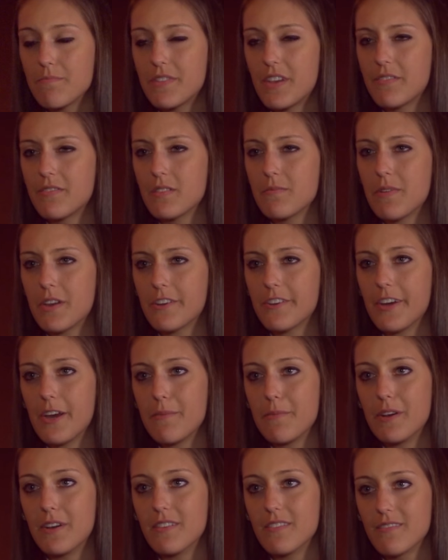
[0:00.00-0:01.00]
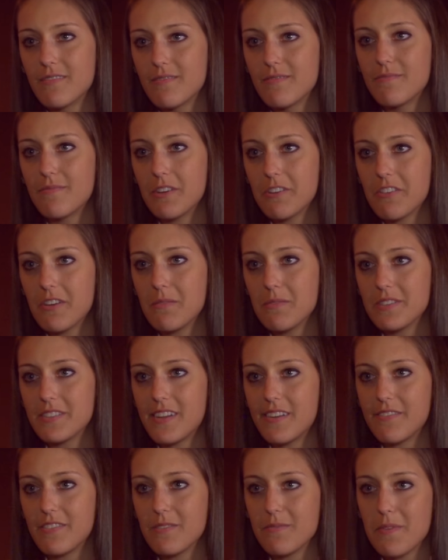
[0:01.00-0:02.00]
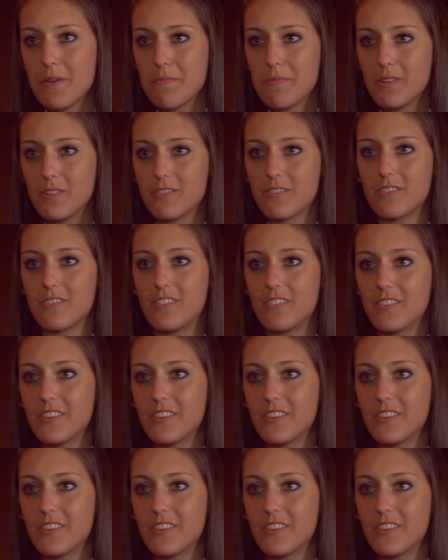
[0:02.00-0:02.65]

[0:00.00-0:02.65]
Definitely my grandma. My grandma's definitely my personal